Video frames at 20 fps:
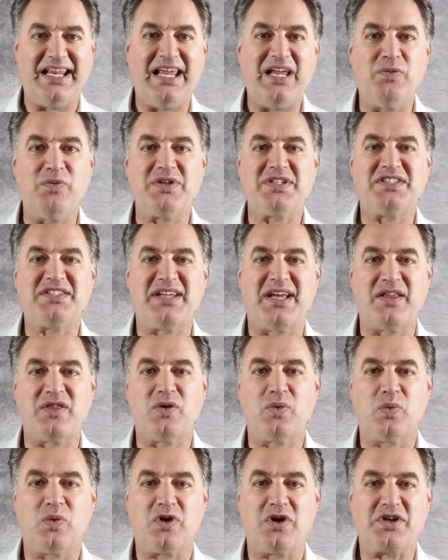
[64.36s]
and he would say
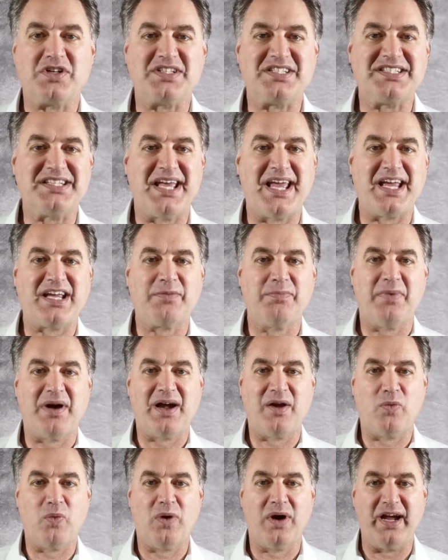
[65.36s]
the words, "Take
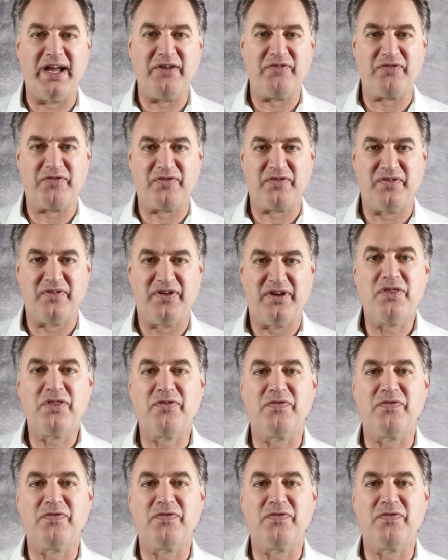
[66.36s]
my wife."